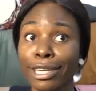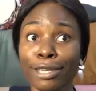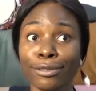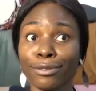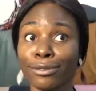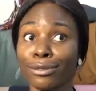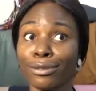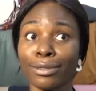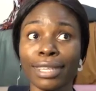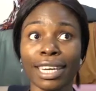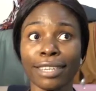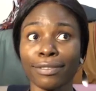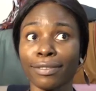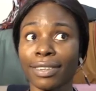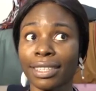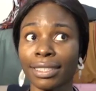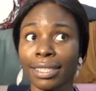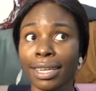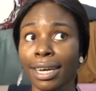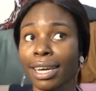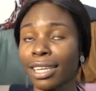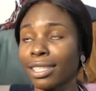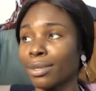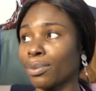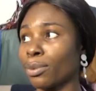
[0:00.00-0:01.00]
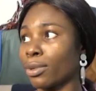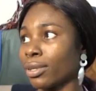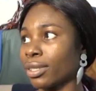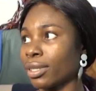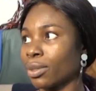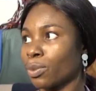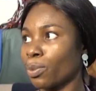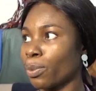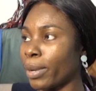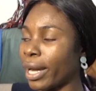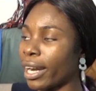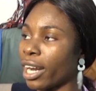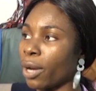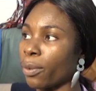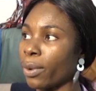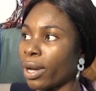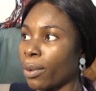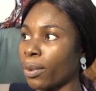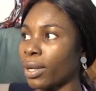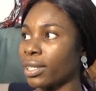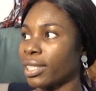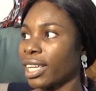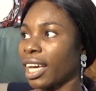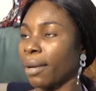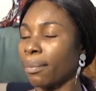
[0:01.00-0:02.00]
don't even advertise, but when I
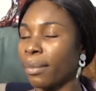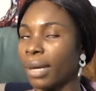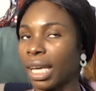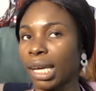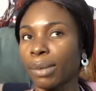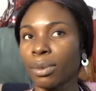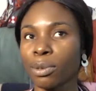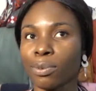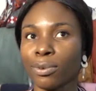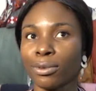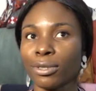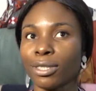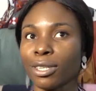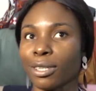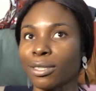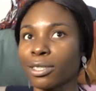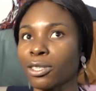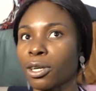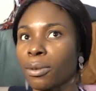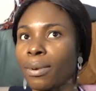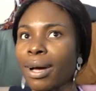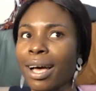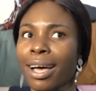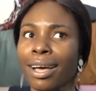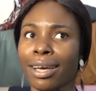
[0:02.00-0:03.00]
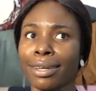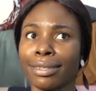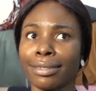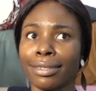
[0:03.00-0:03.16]
wear what I make, people just come,